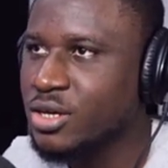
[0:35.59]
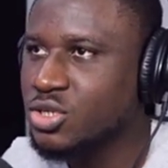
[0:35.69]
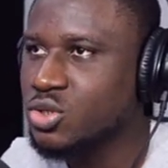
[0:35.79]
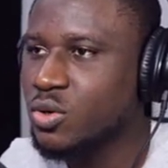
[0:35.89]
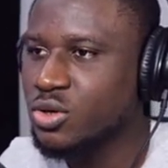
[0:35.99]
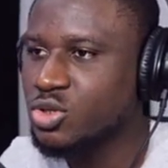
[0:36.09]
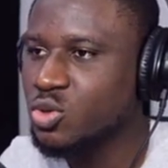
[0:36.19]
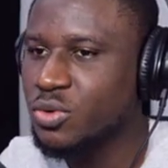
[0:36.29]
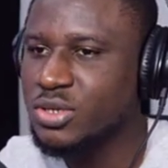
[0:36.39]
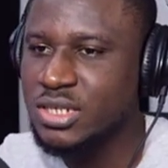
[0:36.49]
So we're going
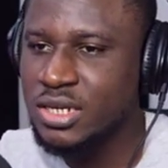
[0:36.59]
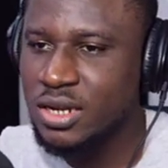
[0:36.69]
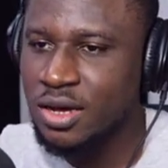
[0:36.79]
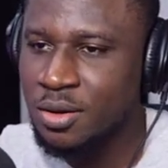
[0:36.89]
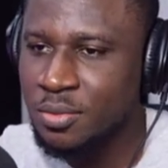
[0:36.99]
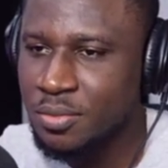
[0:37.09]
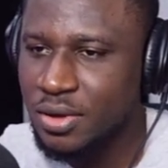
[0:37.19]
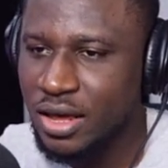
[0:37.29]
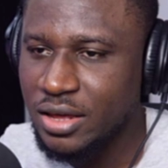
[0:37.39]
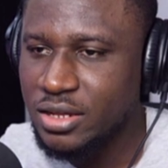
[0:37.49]
to be using um,
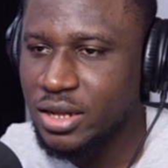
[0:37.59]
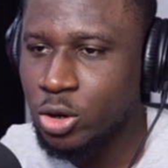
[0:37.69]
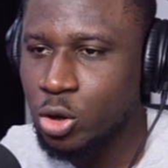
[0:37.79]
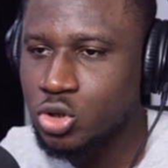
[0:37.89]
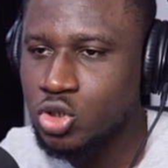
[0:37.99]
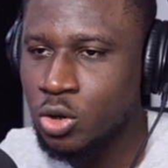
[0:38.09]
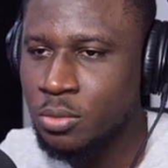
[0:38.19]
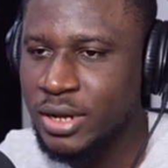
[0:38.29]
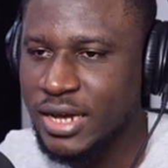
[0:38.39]
Drum